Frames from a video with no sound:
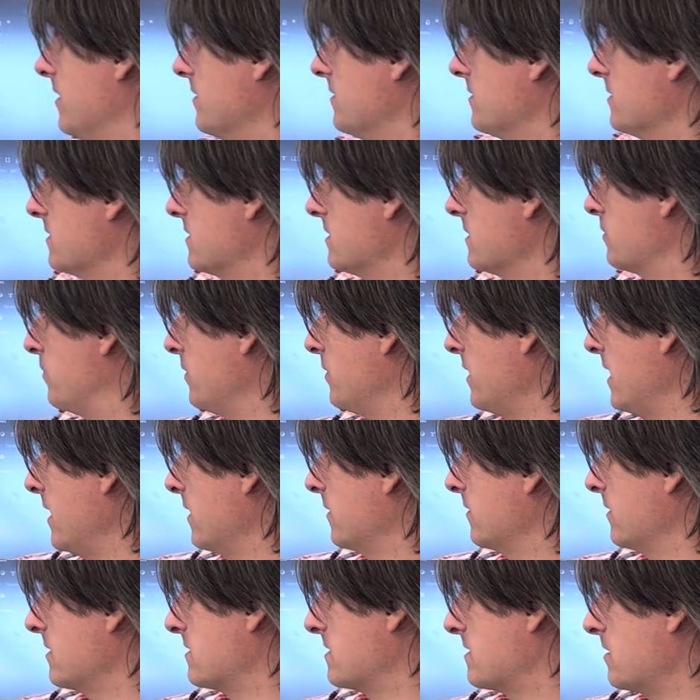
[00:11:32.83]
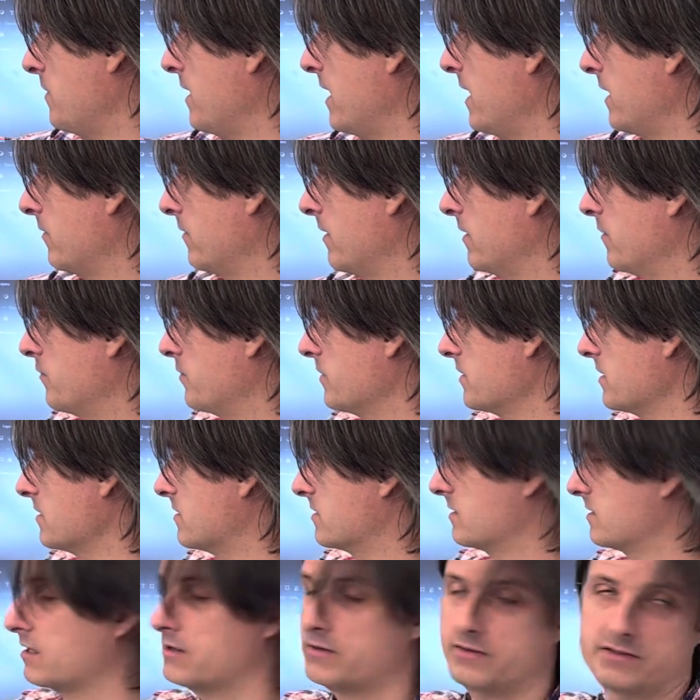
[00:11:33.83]
This is black that's the background, but it's
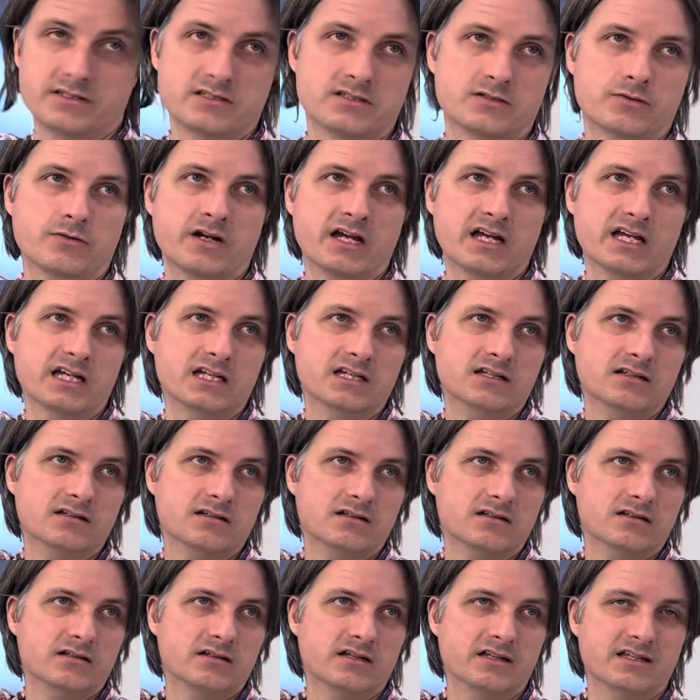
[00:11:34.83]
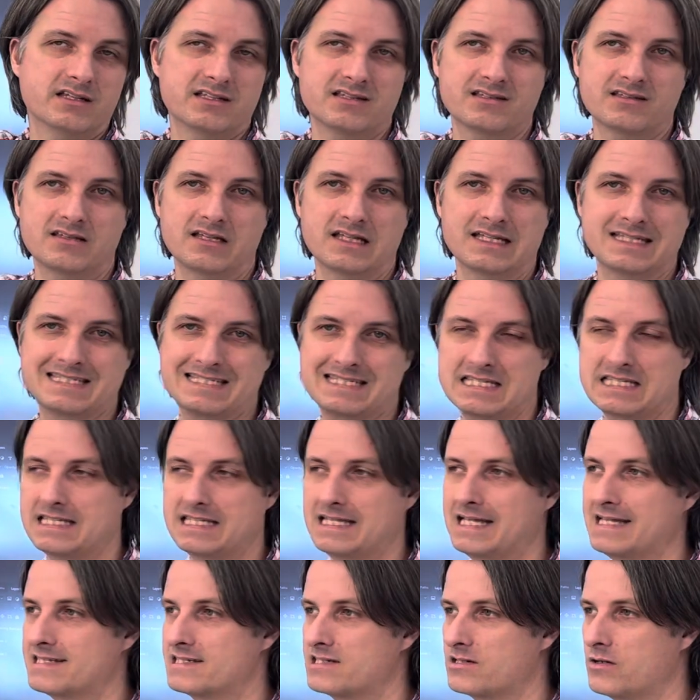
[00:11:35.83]
got all these gray. And
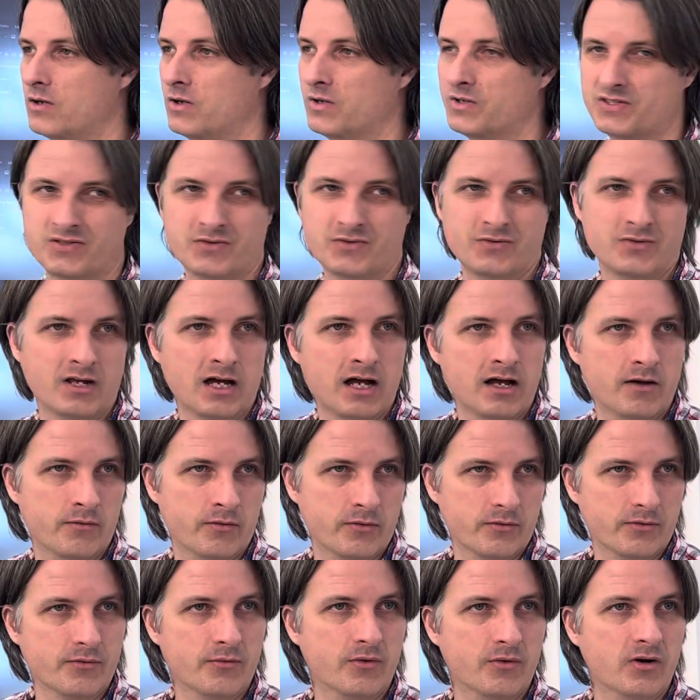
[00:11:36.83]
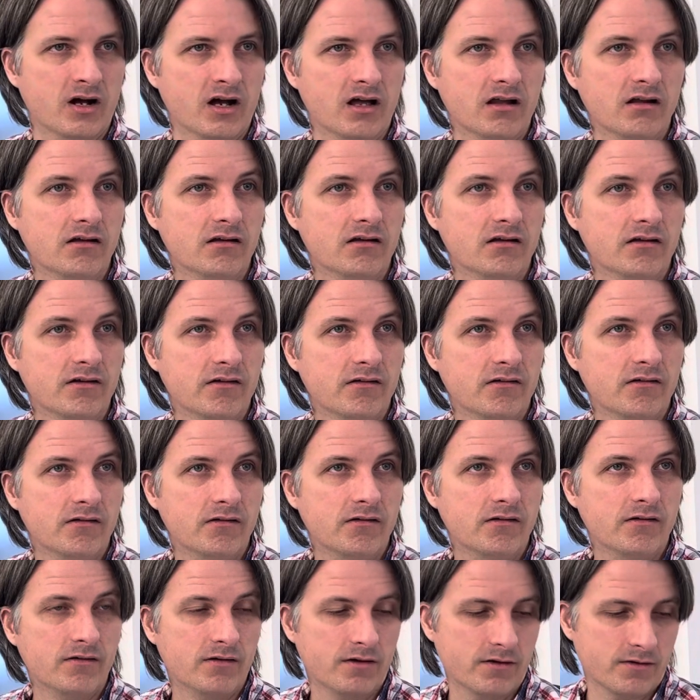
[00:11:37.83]
that's also not what we want,
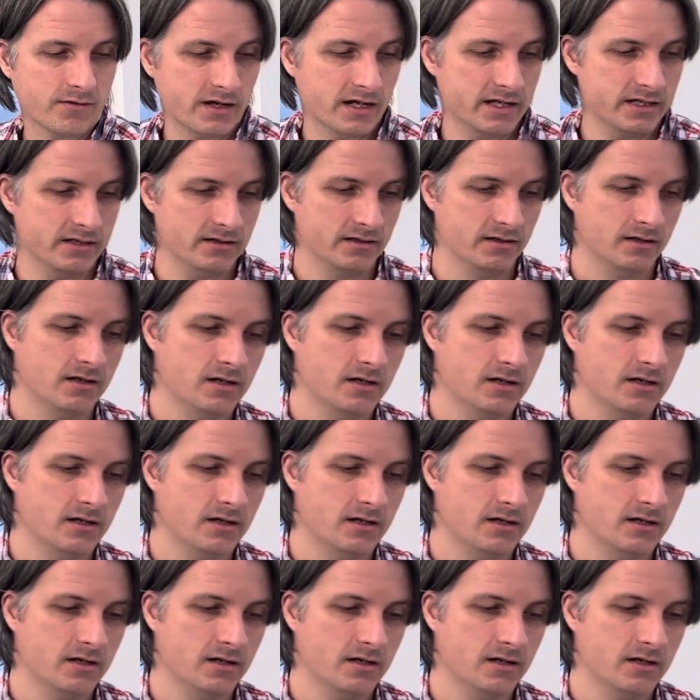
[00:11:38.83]
all right?